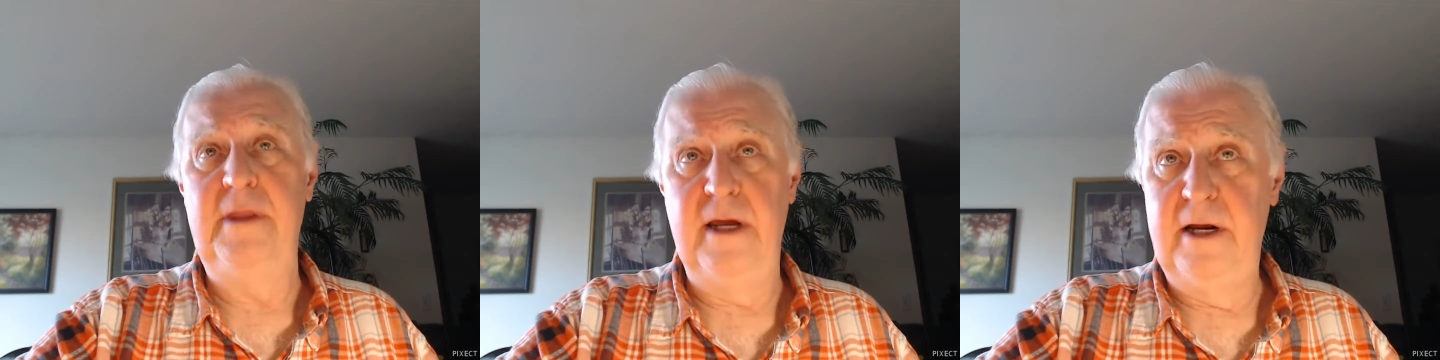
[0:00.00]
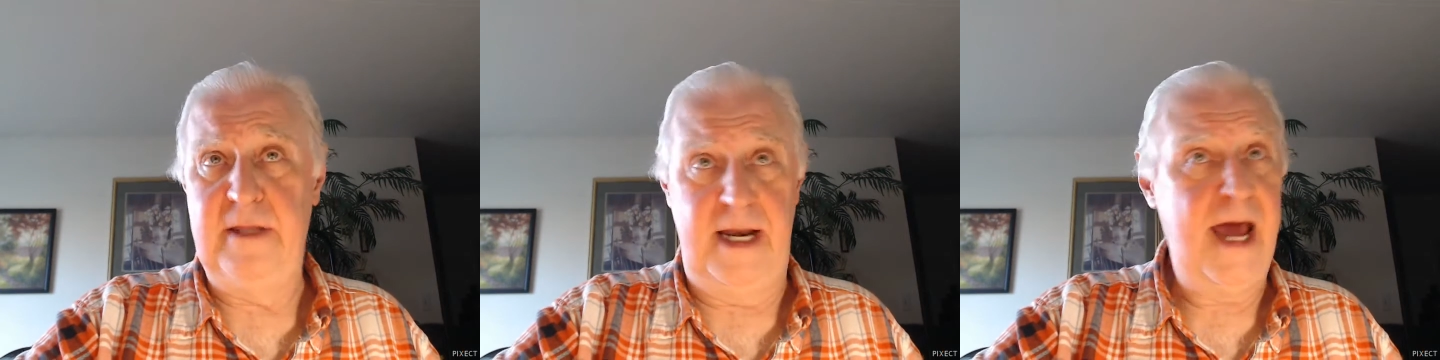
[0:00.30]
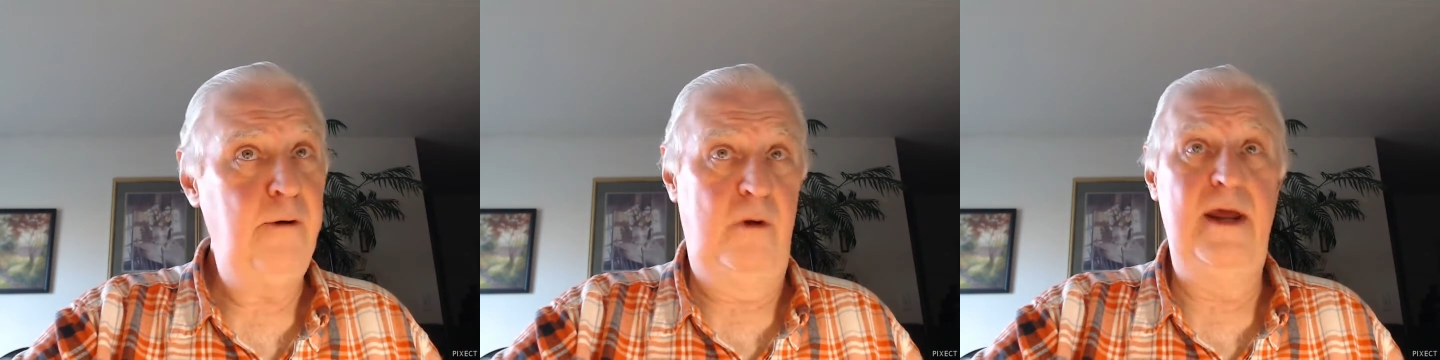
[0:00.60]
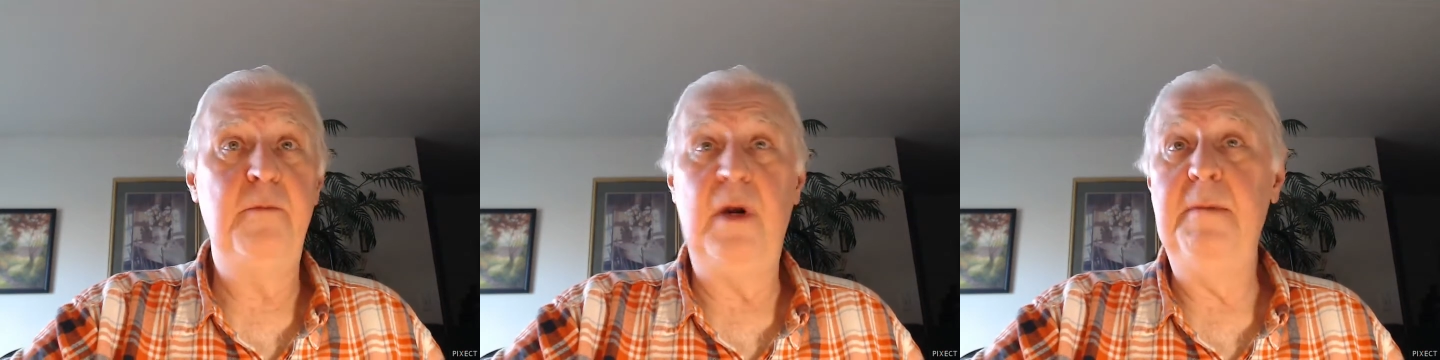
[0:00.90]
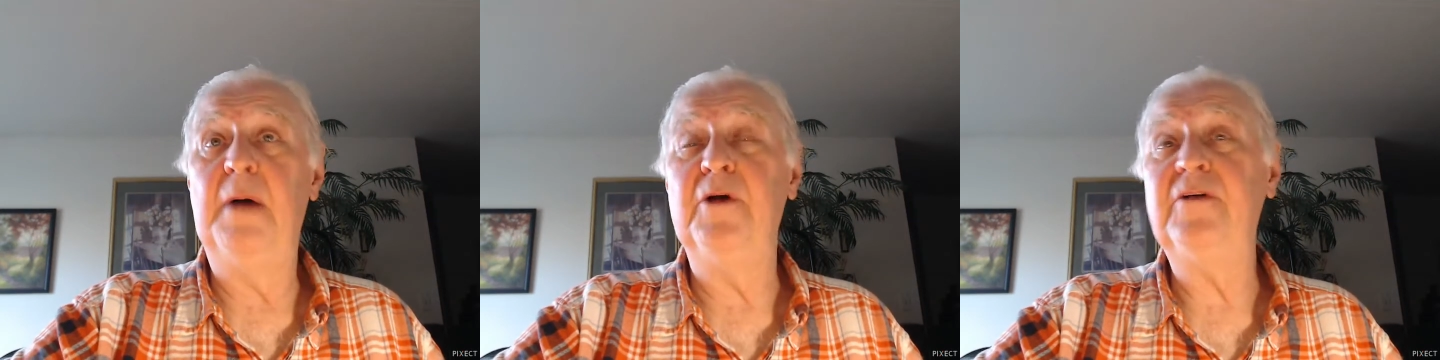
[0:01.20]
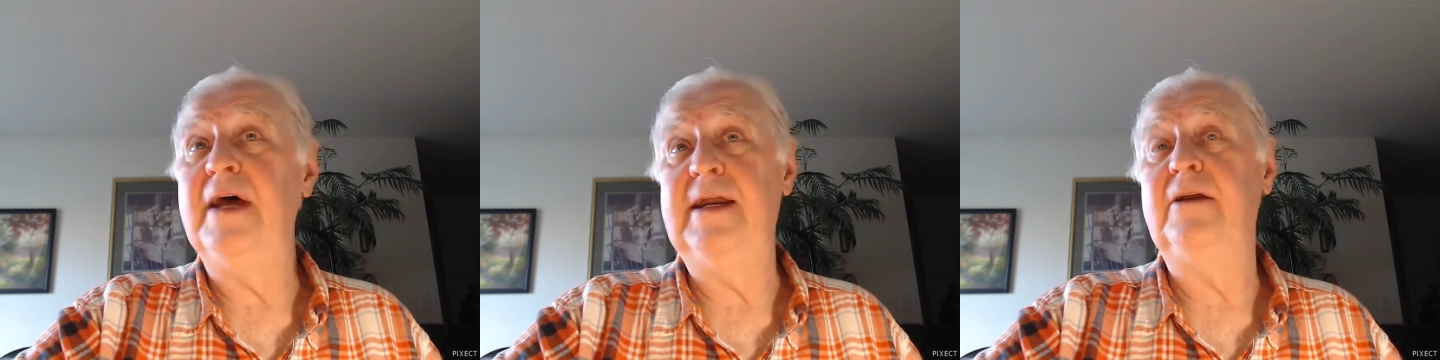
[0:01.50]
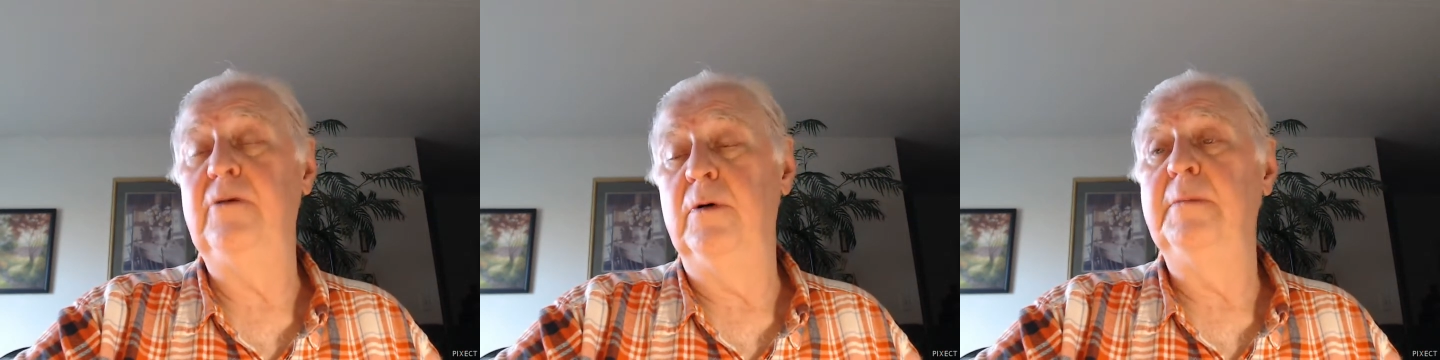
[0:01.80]
in there that I don't even remember
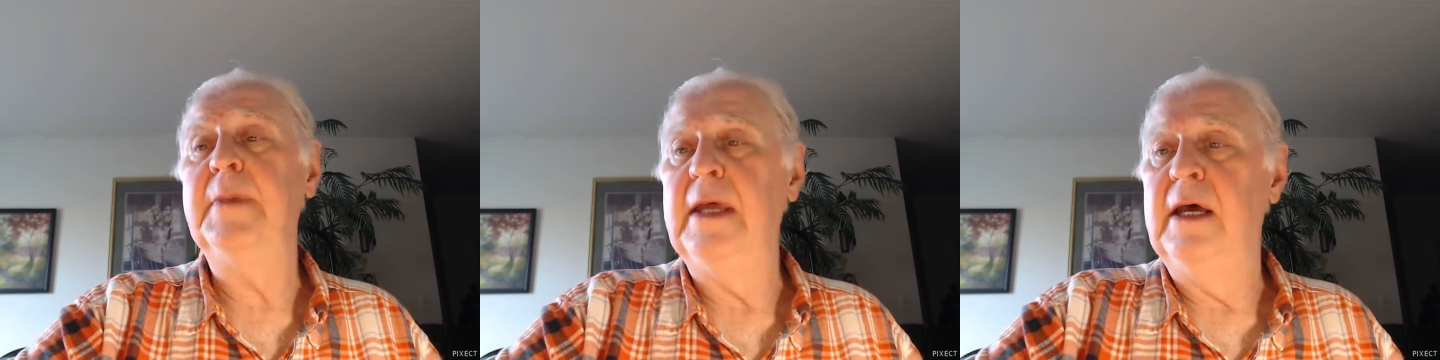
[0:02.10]
sending to him.